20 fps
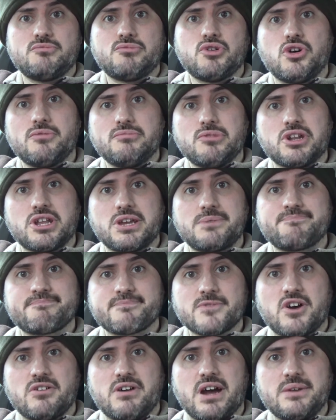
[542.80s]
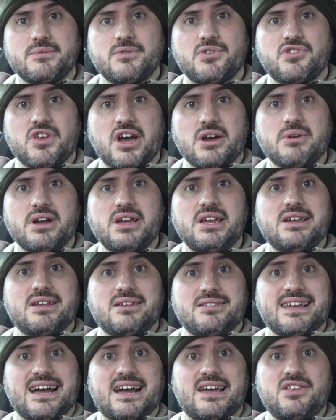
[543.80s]
you more money, all right? So
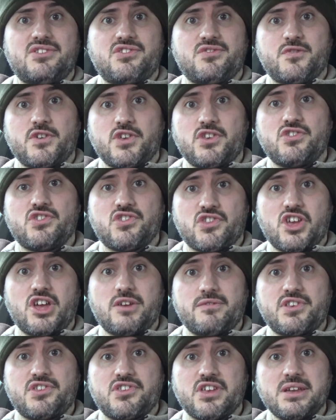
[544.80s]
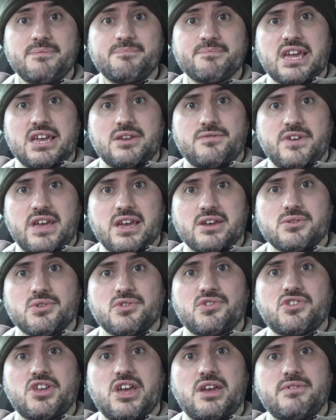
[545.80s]
that is for servicing. Get your
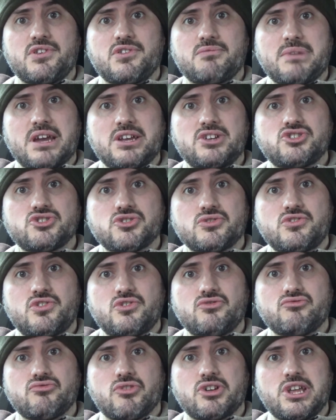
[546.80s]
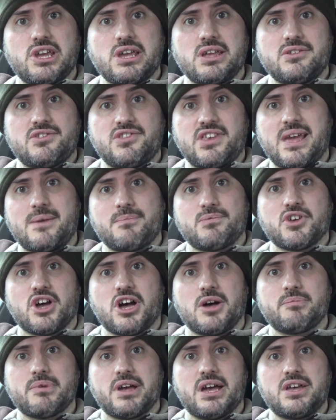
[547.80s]
vehicle serviced, make sure it is running
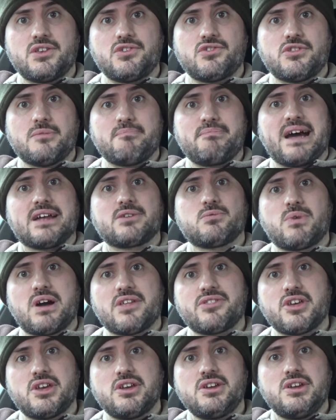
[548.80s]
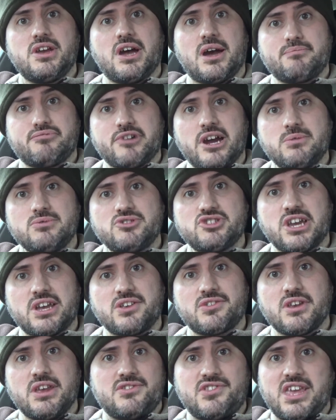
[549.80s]
tip-top as the bad weather
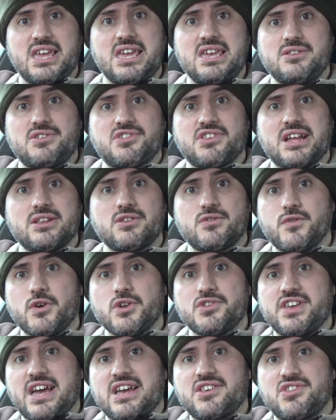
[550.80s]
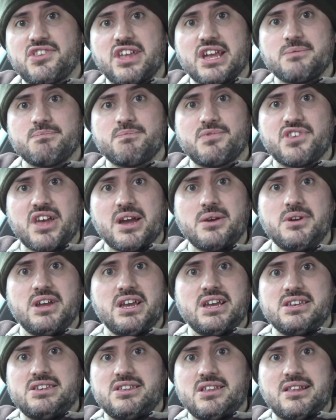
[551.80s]
approaches. T stands for testing. So
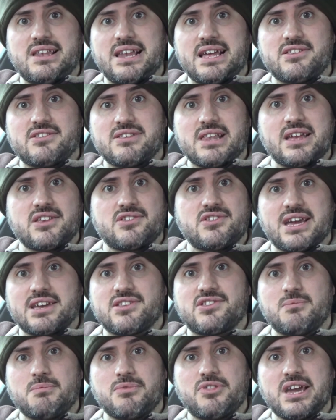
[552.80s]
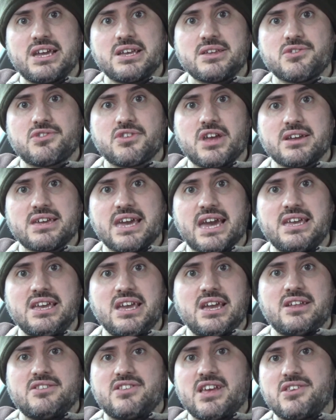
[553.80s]
let's test some things, okay?
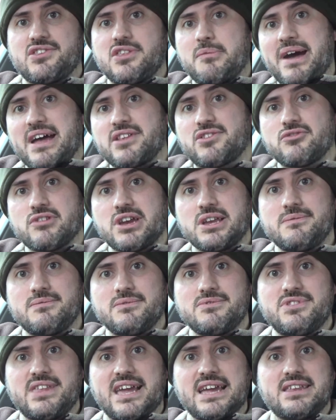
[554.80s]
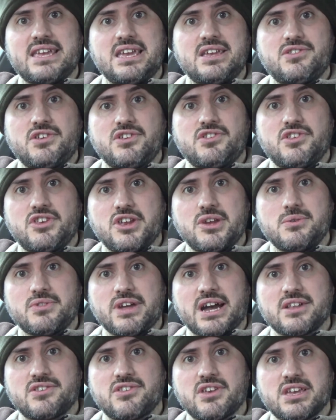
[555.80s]
Test the battery. Dead easy to do
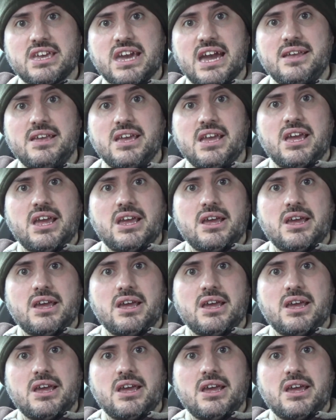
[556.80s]
that, okay?